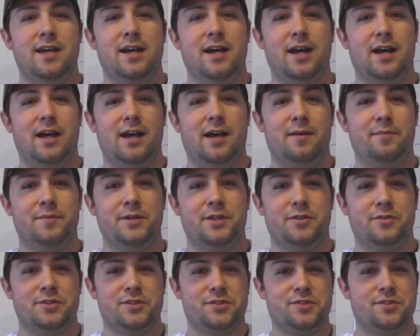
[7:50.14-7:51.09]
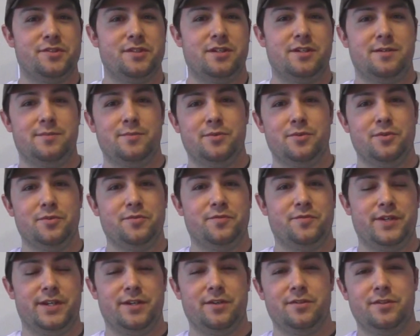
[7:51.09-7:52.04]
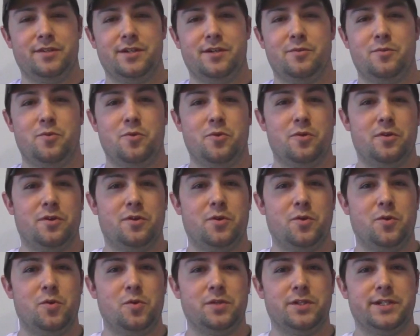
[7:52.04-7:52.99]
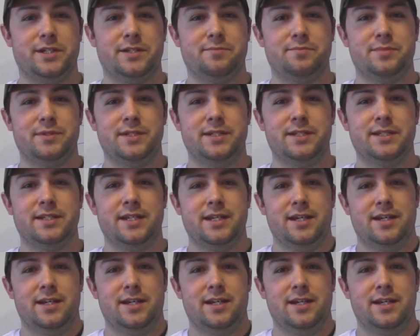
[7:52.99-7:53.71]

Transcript: You know, his thumb or finger there wore a hole in it, but